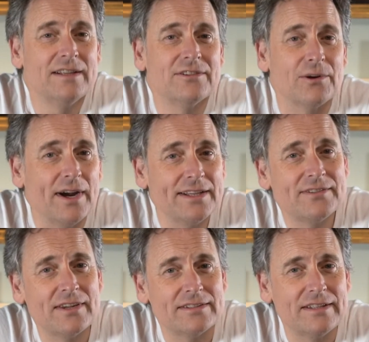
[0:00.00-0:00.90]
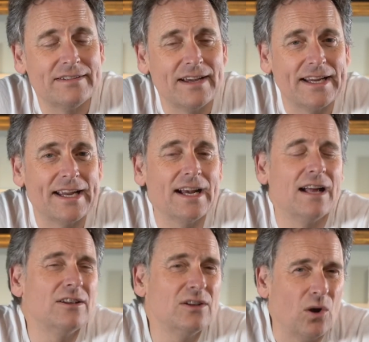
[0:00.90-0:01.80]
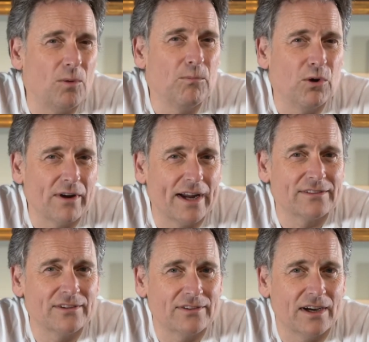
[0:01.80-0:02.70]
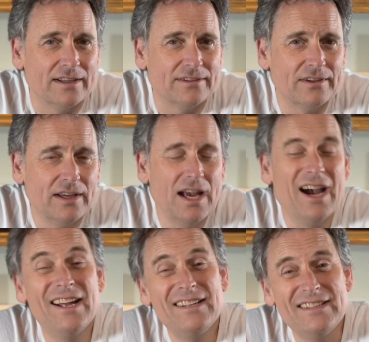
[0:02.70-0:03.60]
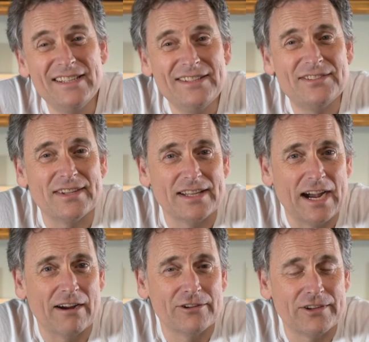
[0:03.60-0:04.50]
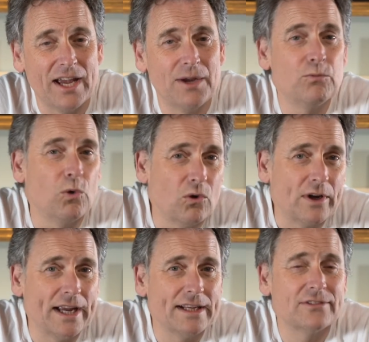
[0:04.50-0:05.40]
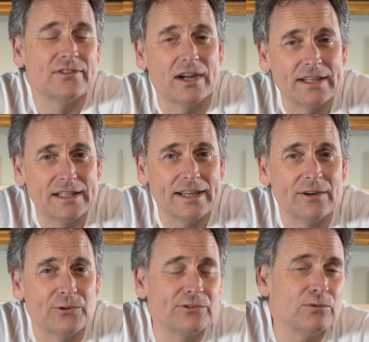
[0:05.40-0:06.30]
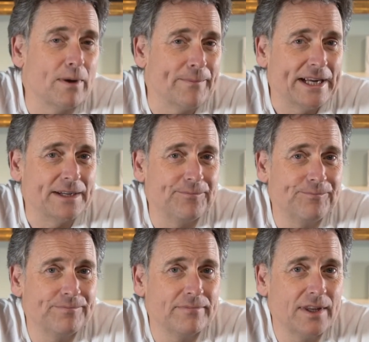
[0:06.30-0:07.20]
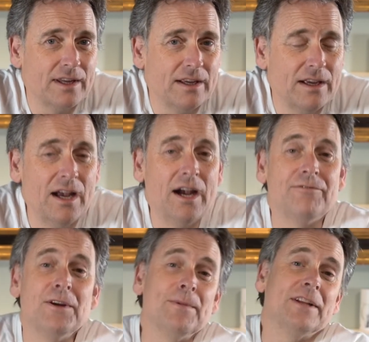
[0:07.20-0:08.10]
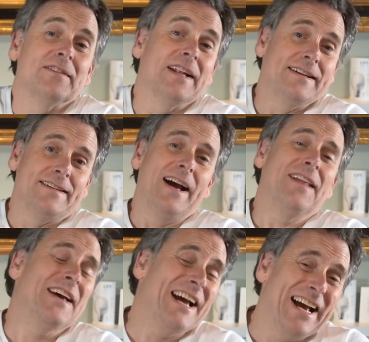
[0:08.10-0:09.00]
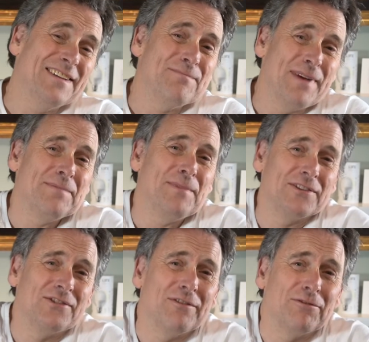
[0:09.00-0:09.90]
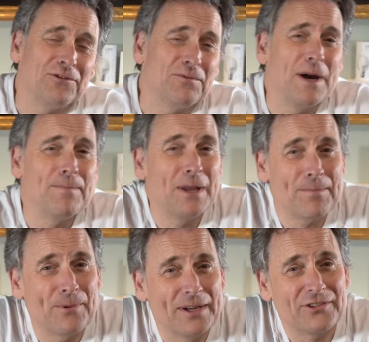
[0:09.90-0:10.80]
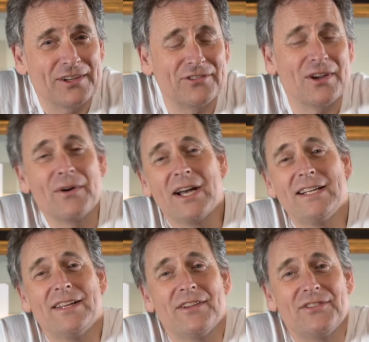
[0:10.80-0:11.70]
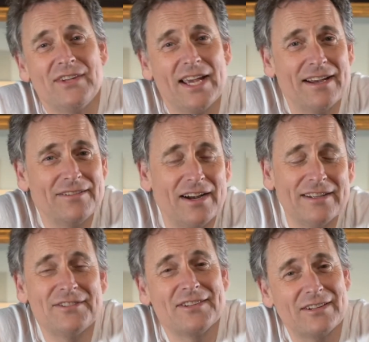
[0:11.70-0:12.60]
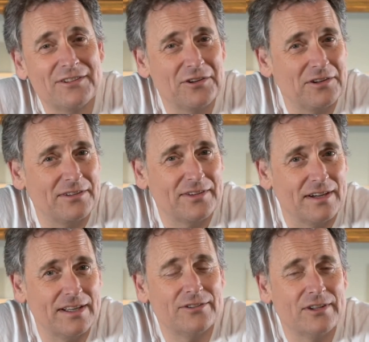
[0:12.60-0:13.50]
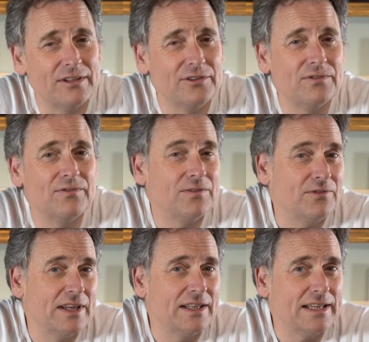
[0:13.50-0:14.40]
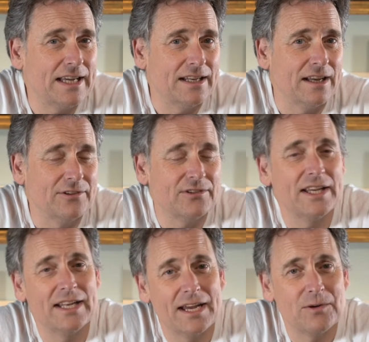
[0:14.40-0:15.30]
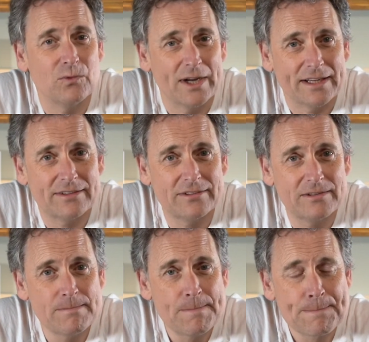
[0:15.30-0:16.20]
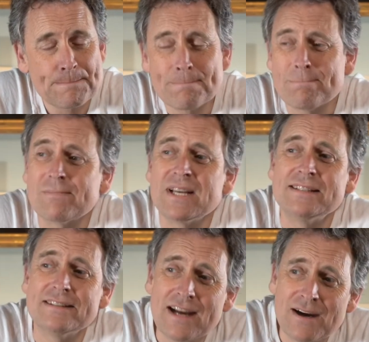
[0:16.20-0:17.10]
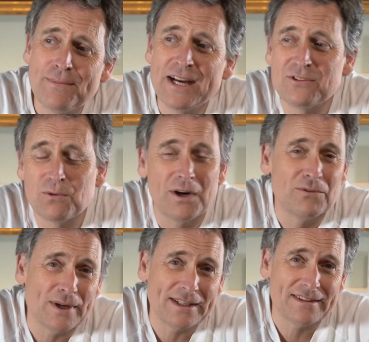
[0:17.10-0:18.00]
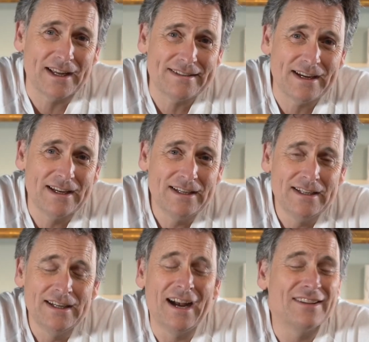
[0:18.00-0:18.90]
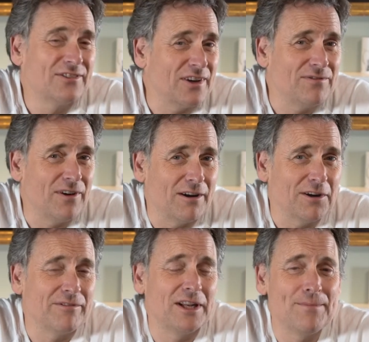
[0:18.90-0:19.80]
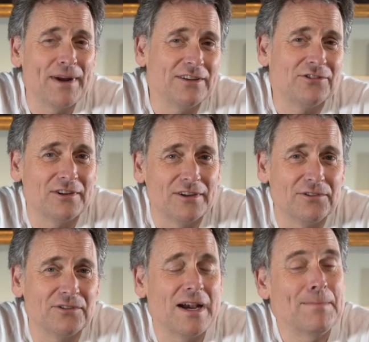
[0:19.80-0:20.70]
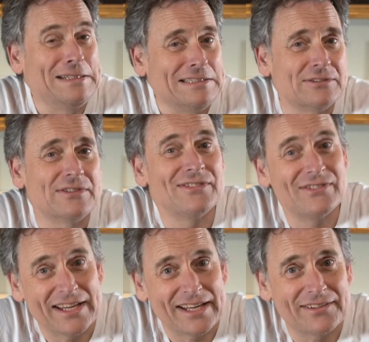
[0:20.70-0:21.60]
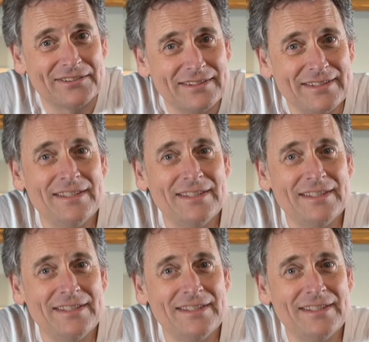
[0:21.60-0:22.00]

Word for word: So I started taking a lot more exercise, at least an hour a day, walking, cycling, or swimming. A few months later, and that hadn't made much difference to my blood pressure, so earlier this year I started on a diet to lose 15 kilos in eight weeks. It's now about 12 weeks later, and so far I've only managed to lose about six.